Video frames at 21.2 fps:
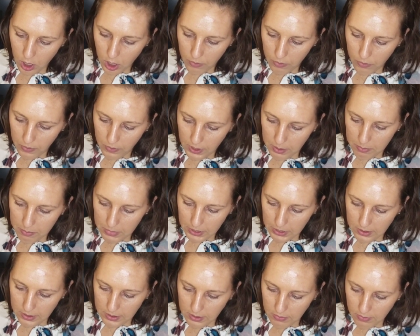of a
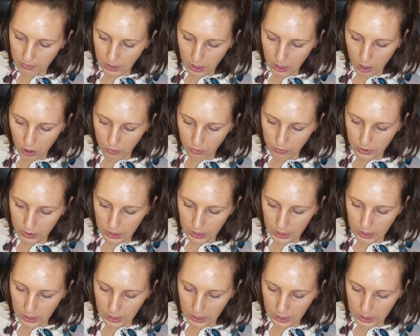mixing valve
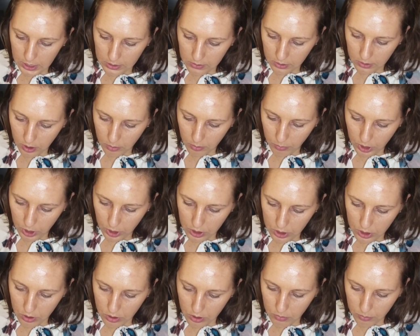in its
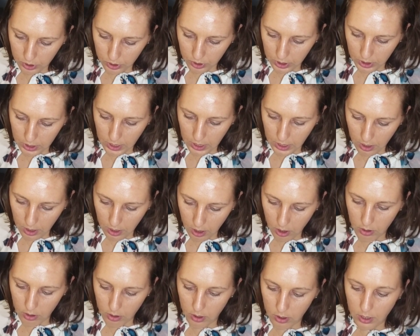compressor bleed
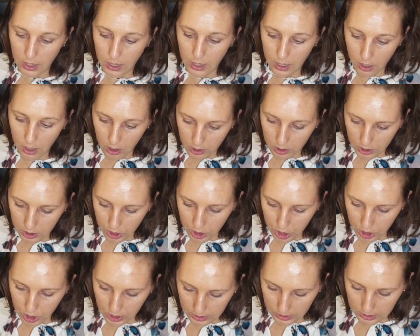air
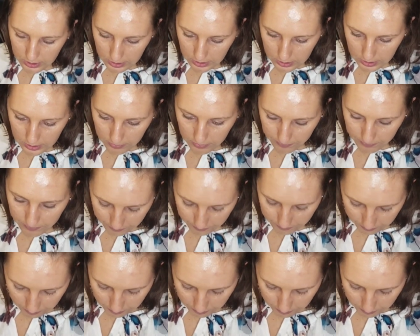conditioning system?